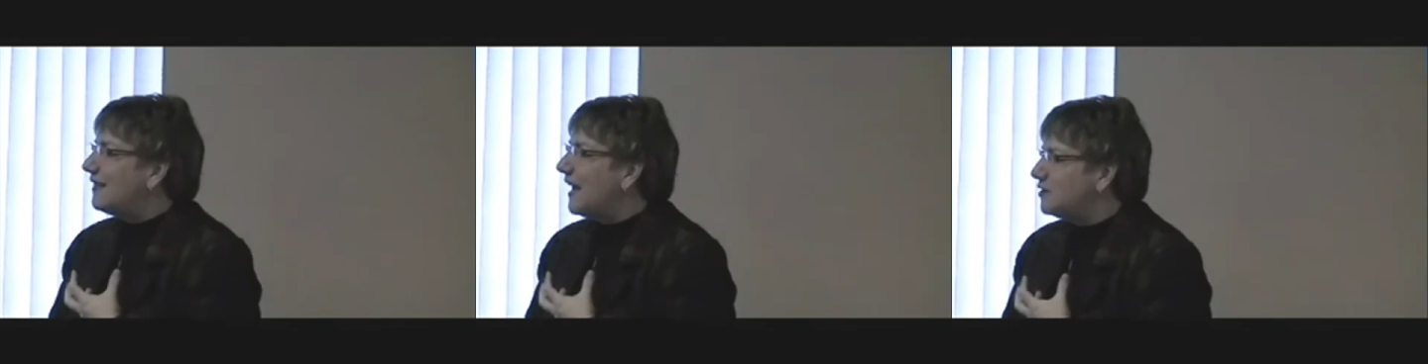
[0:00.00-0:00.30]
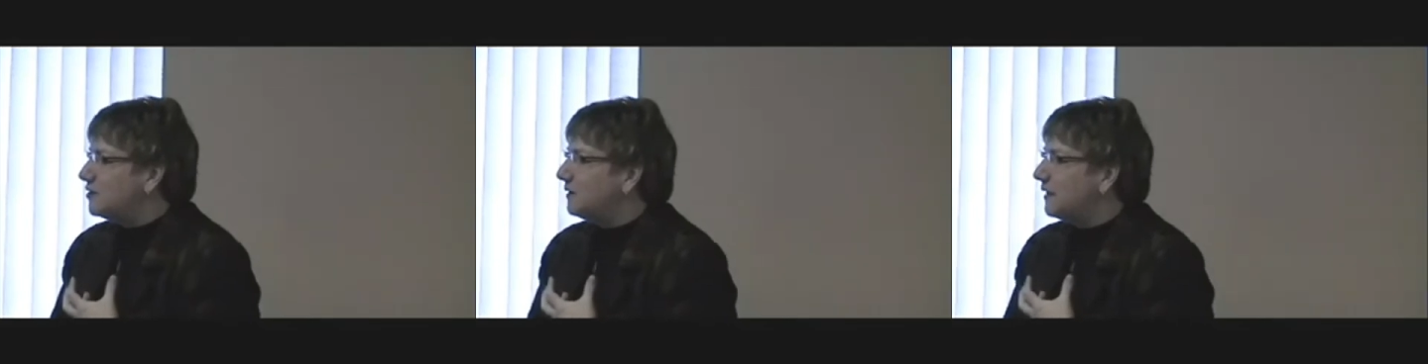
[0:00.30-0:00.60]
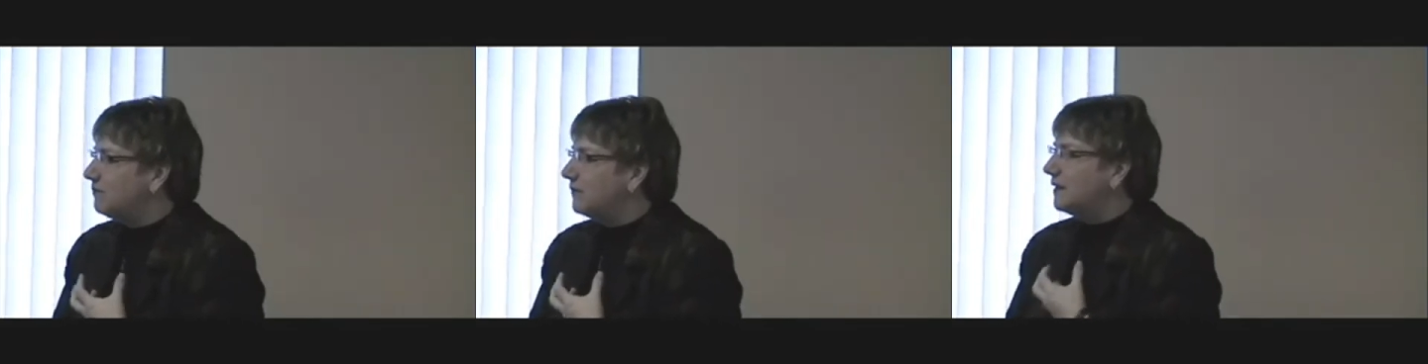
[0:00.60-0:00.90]
that to
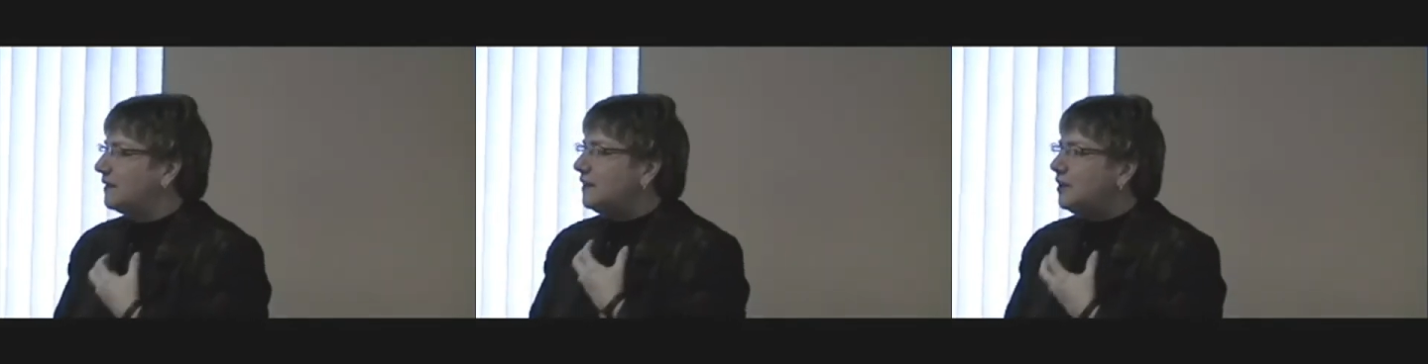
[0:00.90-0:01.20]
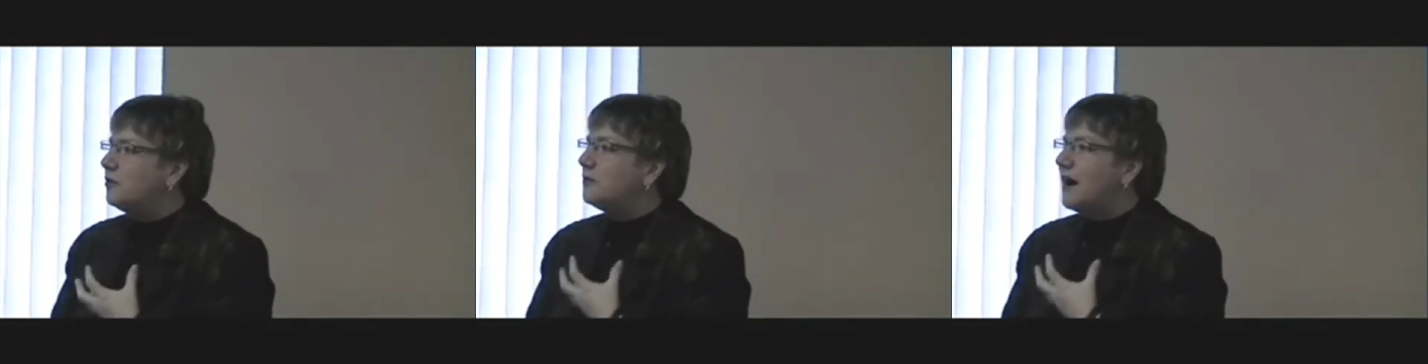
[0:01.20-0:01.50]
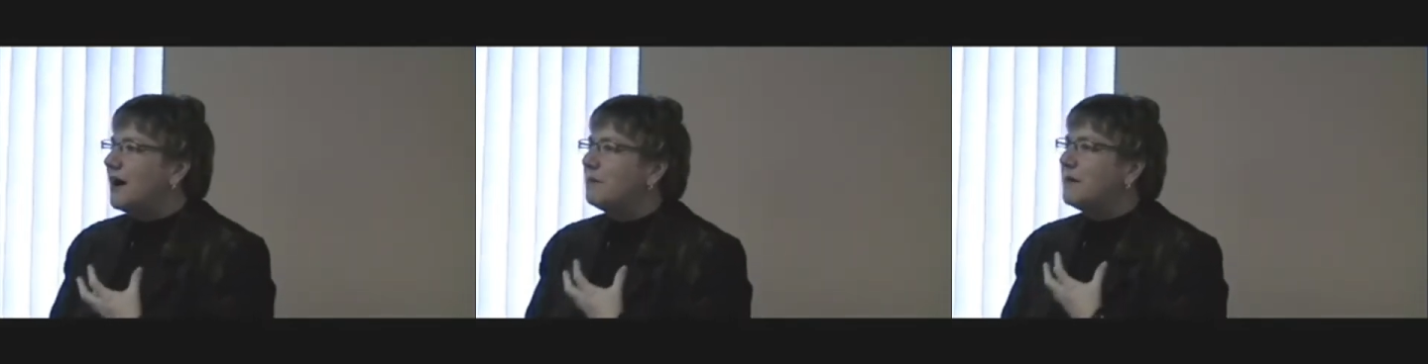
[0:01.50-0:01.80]
him, you
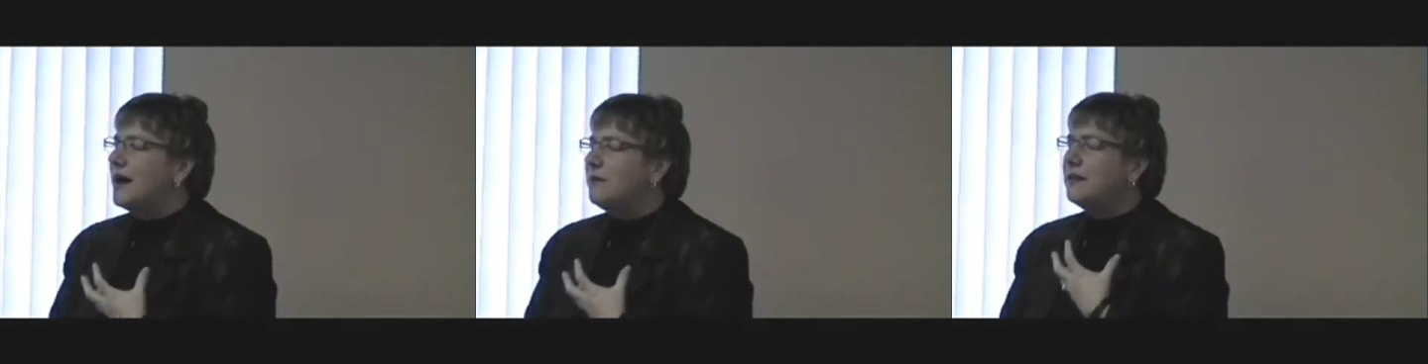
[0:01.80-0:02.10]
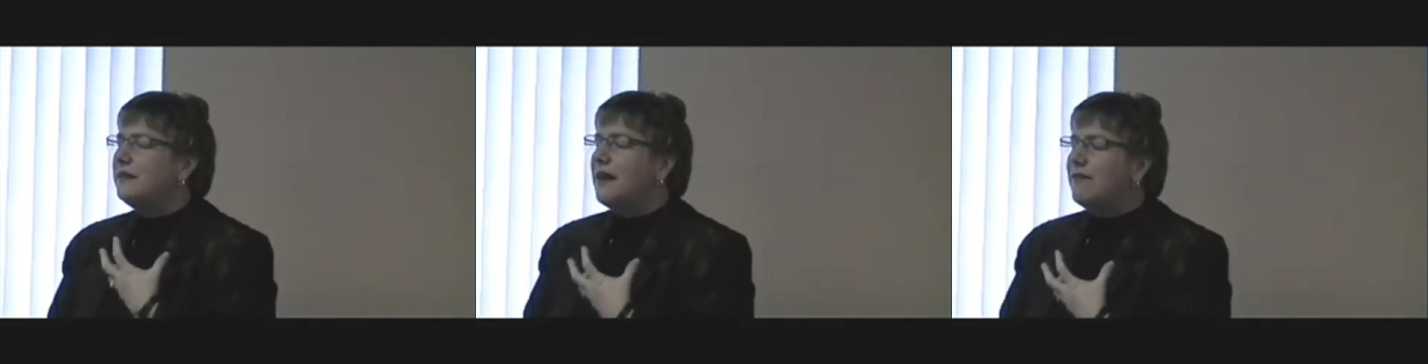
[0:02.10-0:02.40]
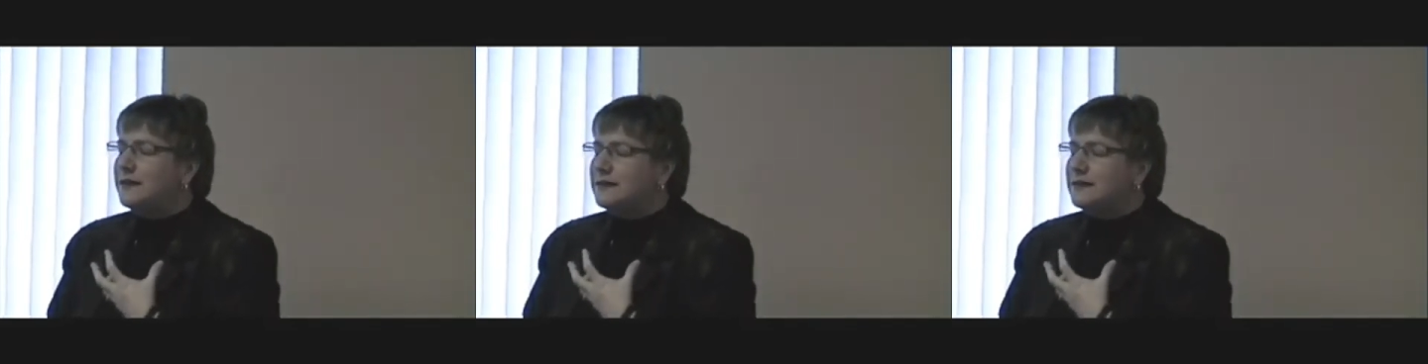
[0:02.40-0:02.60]
are my beloved.